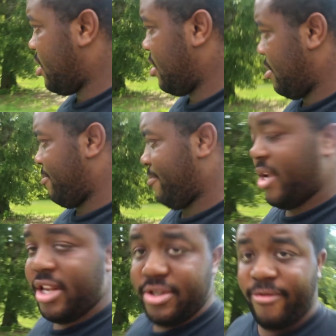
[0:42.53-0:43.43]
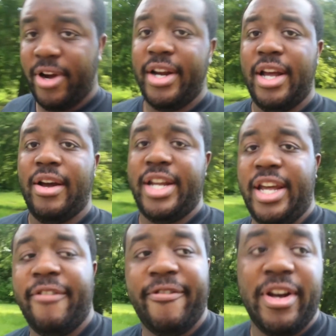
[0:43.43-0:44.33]
But as of right now, I
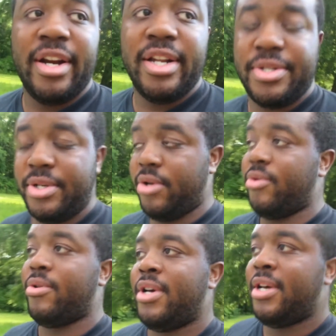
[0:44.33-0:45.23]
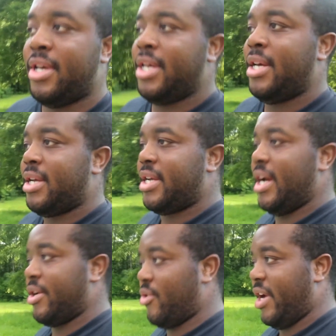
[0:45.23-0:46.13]
can't find it, so
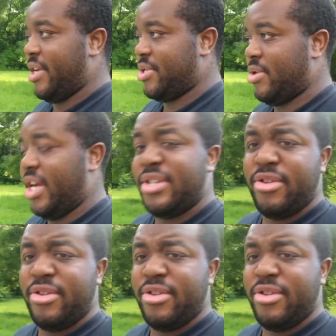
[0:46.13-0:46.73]
kind of grass on that.